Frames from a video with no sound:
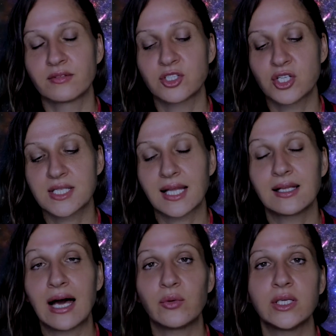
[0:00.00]
Just
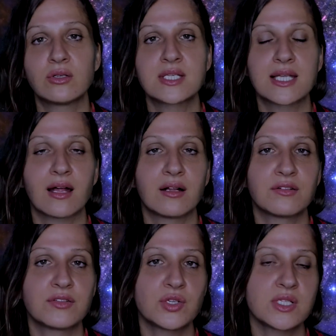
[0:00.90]
allowing
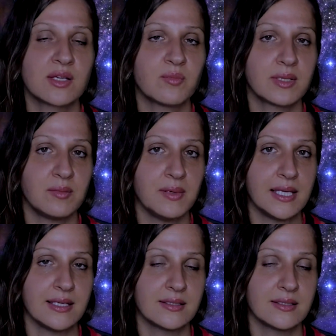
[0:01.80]
yourself to simply be,